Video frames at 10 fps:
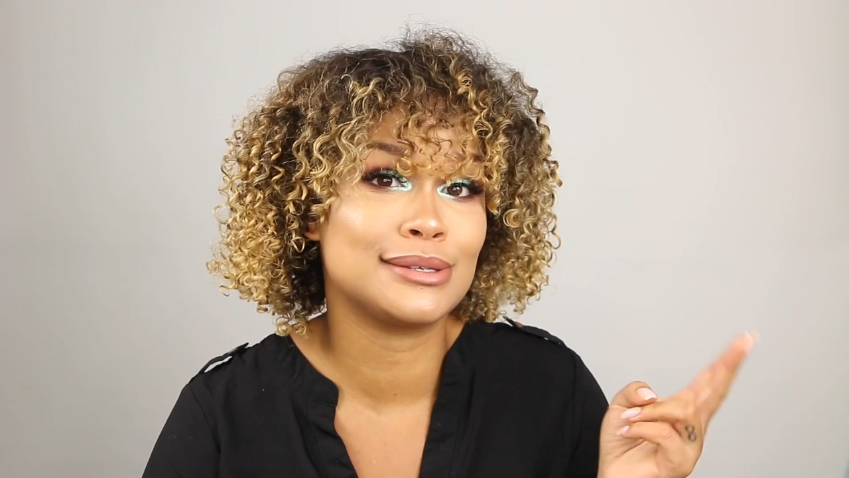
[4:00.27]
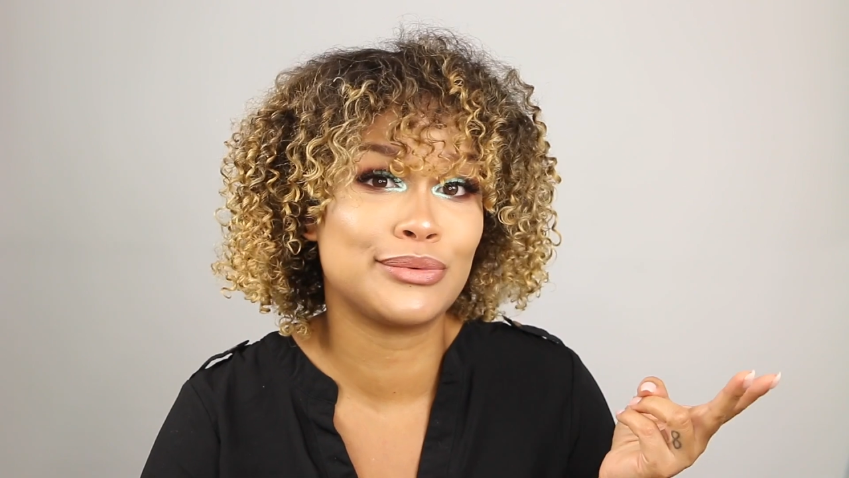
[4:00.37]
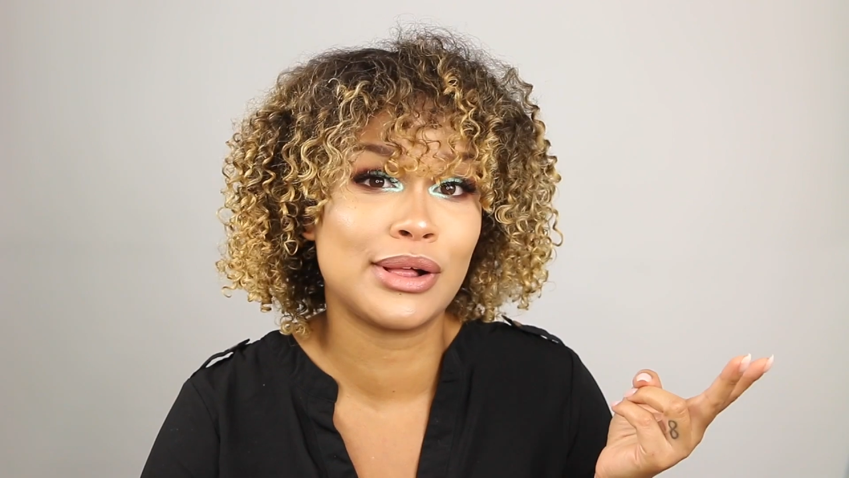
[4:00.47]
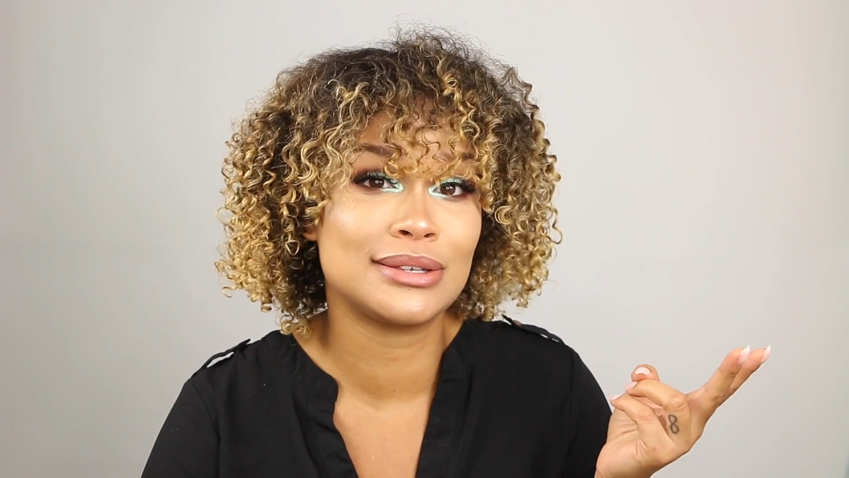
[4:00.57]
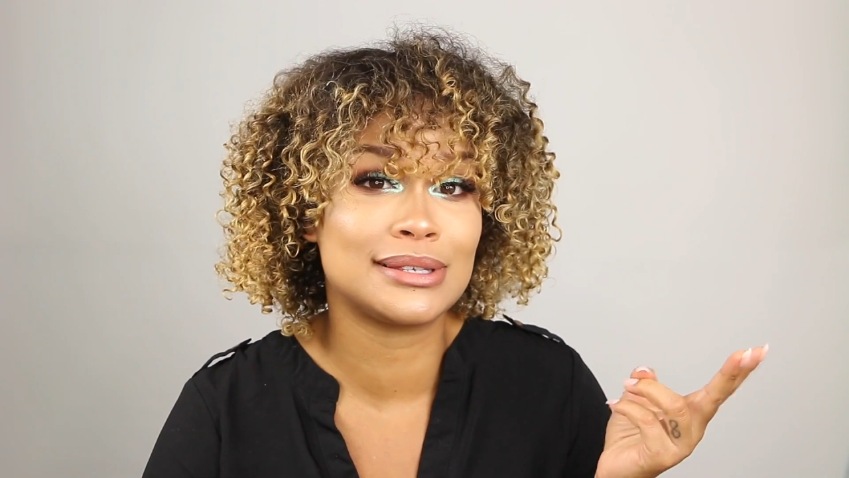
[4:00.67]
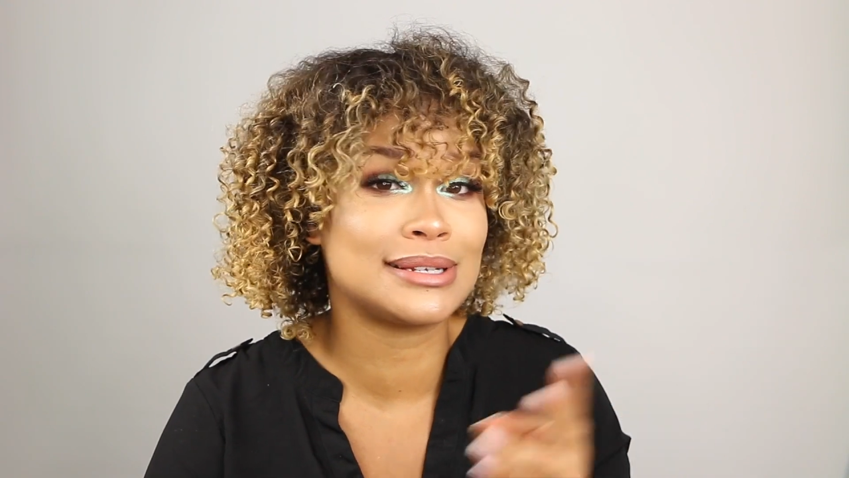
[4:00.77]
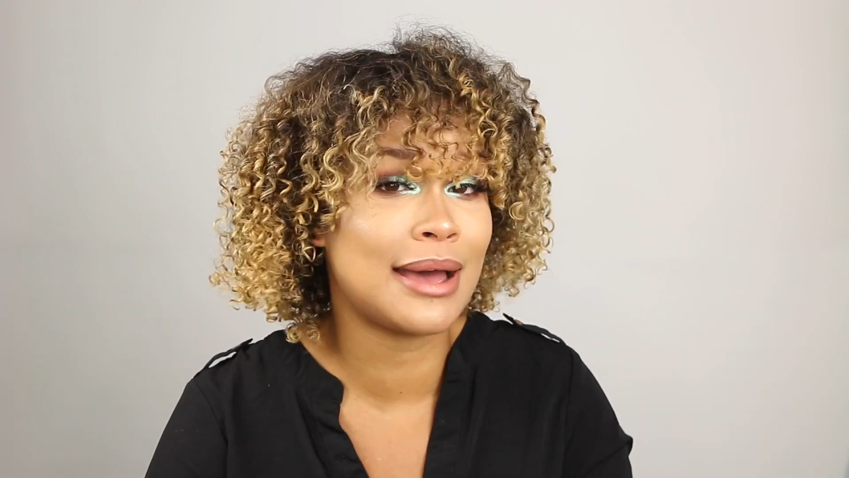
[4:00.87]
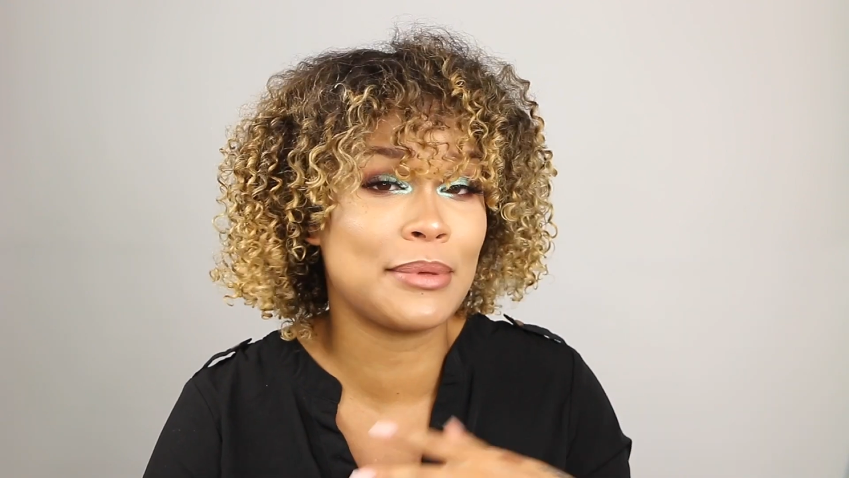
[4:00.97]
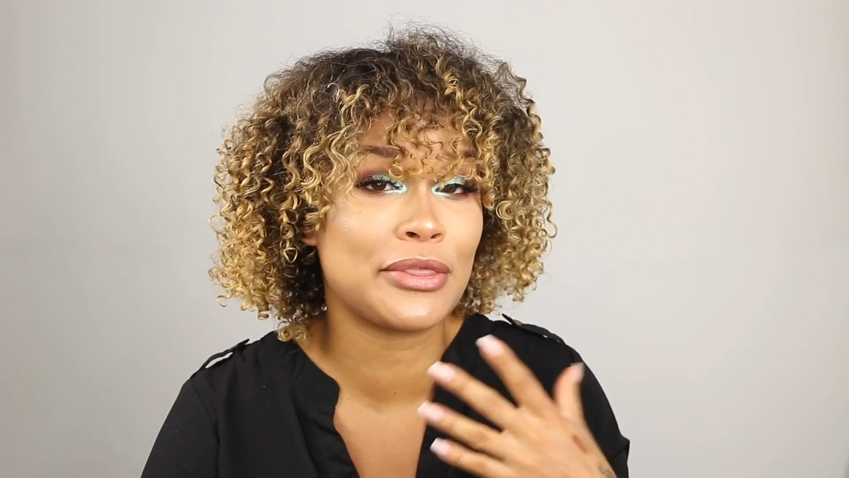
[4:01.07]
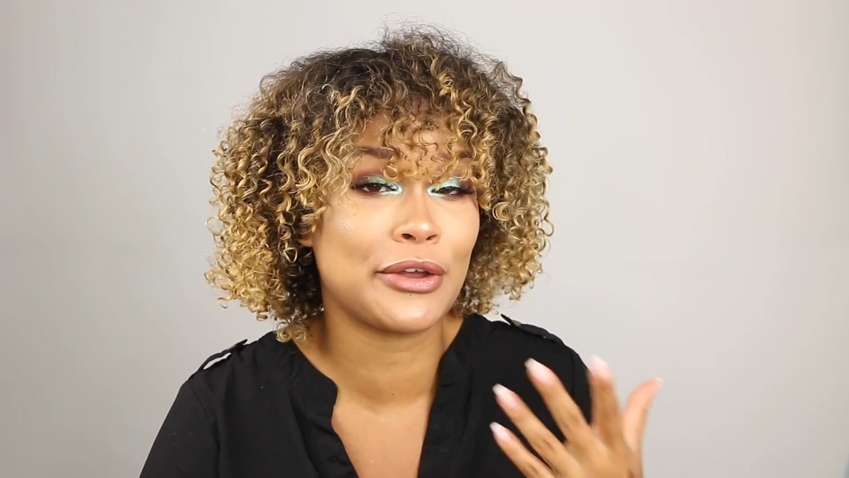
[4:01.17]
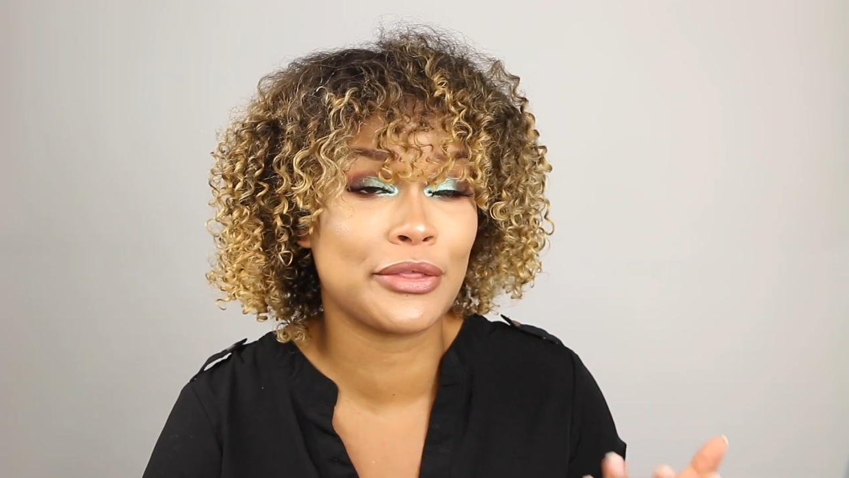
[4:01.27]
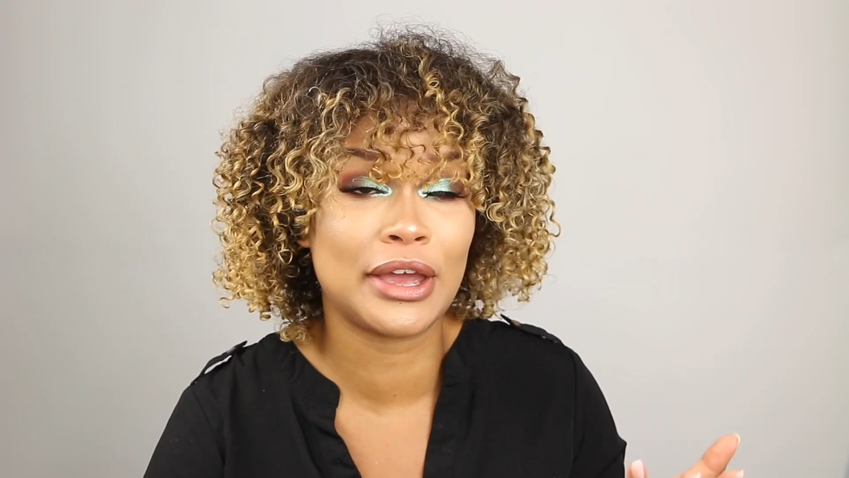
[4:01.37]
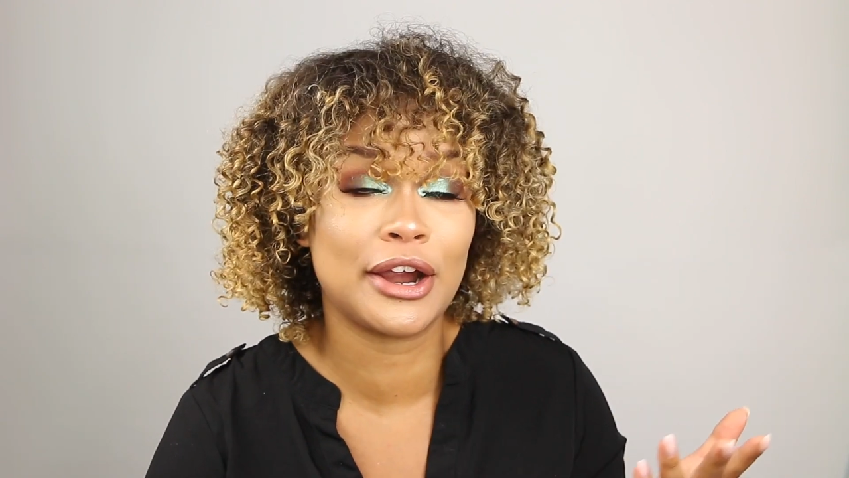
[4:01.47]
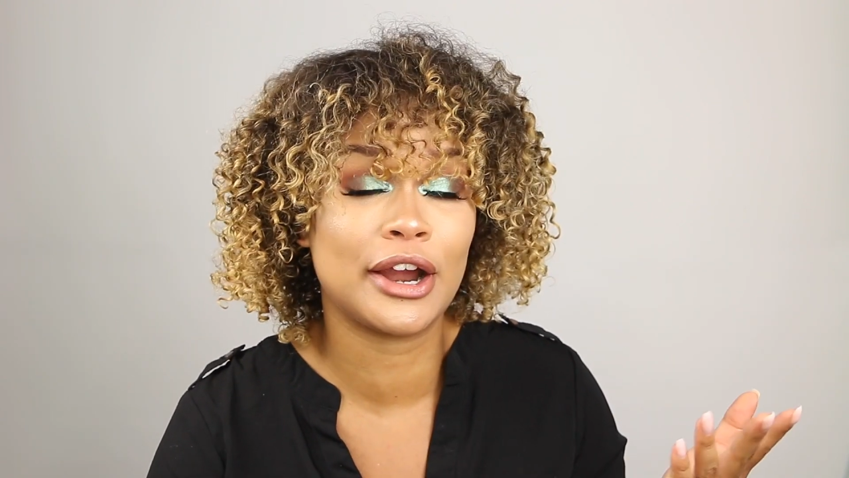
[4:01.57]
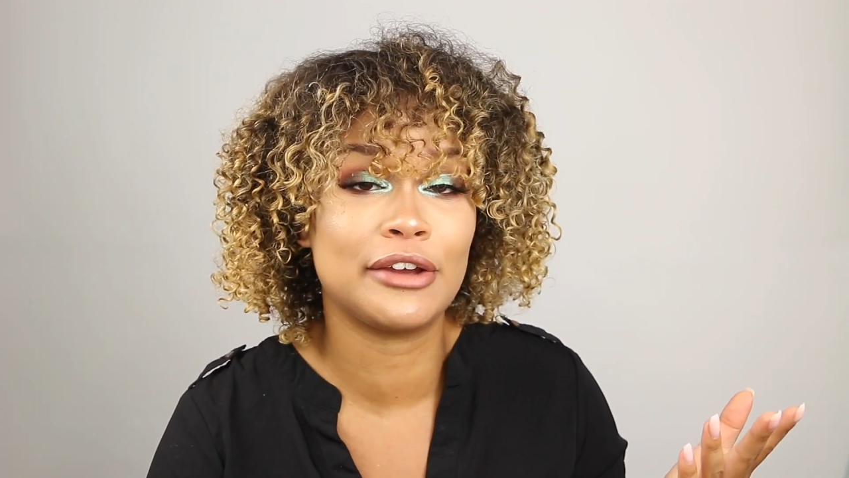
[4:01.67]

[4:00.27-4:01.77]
as well as the time that they're there,